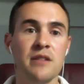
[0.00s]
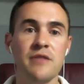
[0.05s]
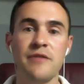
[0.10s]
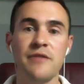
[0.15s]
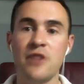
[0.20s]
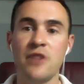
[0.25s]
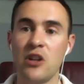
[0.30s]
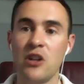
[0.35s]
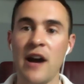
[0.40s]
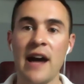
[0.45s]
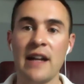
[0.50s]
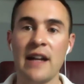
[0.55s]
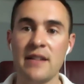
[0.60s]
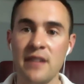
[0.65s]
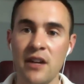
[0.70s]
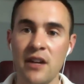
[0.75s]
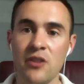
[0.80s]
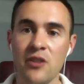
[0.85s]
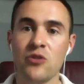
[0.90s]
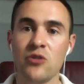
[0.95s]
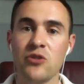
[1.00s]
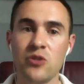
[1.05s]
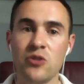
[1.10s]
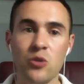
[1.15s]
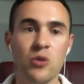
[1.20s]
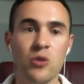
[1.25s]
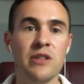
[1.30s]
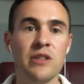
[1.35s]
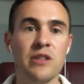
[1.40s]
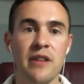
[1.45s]
Let's figure out how to tell your
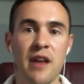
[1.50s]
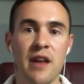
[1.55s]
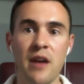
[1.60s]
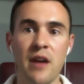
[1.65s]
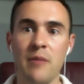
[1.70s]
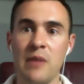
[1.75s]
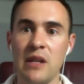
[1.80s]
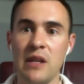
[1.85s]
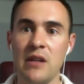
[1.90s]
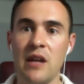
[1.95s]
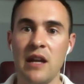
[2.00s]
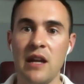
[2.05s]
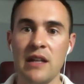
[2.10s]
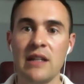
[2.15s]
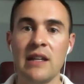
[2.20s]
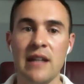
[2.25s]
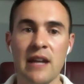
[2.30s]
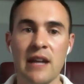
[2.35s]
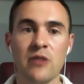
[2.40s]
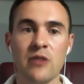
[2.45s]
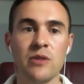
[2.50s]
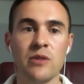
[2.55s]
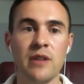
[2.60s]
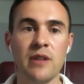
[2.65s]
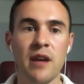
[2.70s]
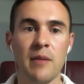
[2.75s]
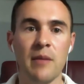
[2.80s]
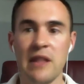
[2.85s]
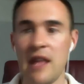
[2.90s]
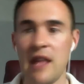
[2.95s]
story to them and connect with them.